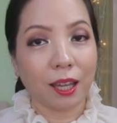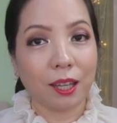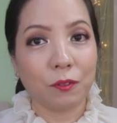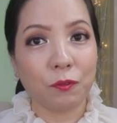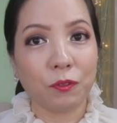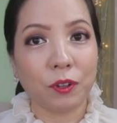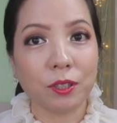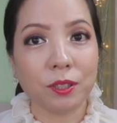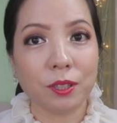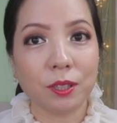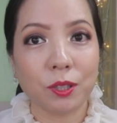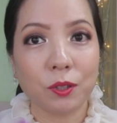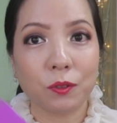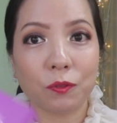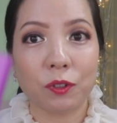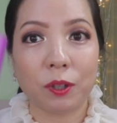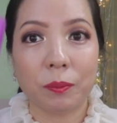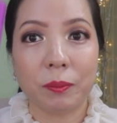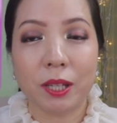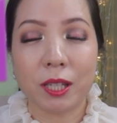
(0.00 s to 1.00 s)
I found the
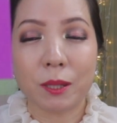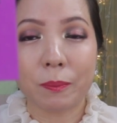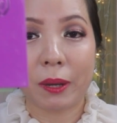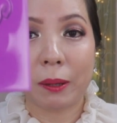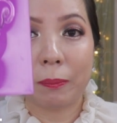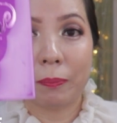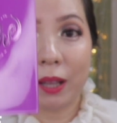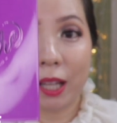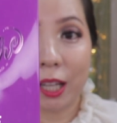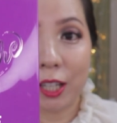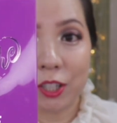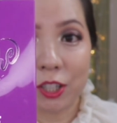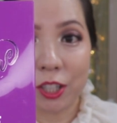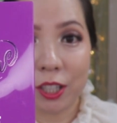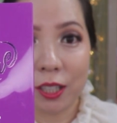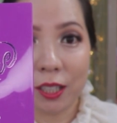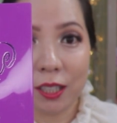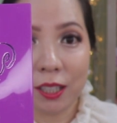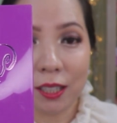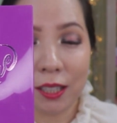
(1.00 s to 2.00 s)
dupe from It's My
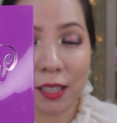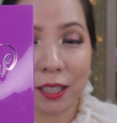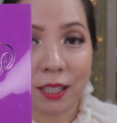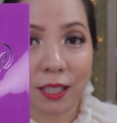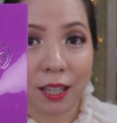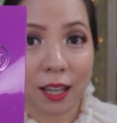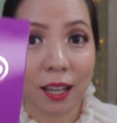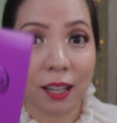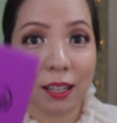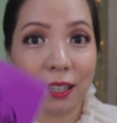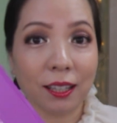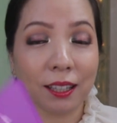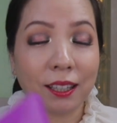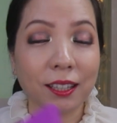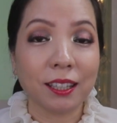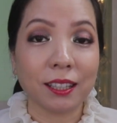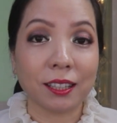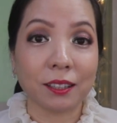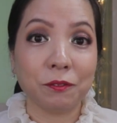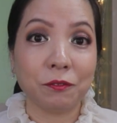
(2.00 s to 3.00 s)
Pleasure in the
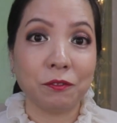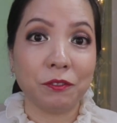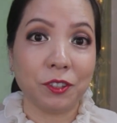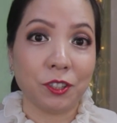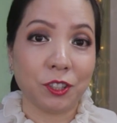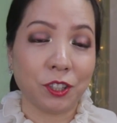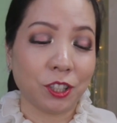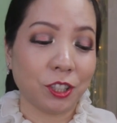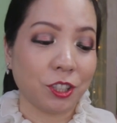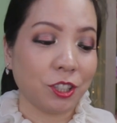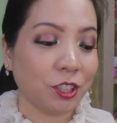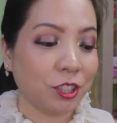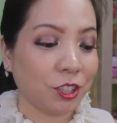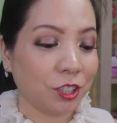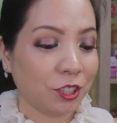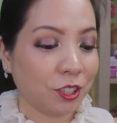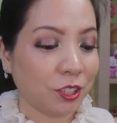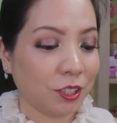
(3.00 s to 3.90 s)
color Kitten Fish.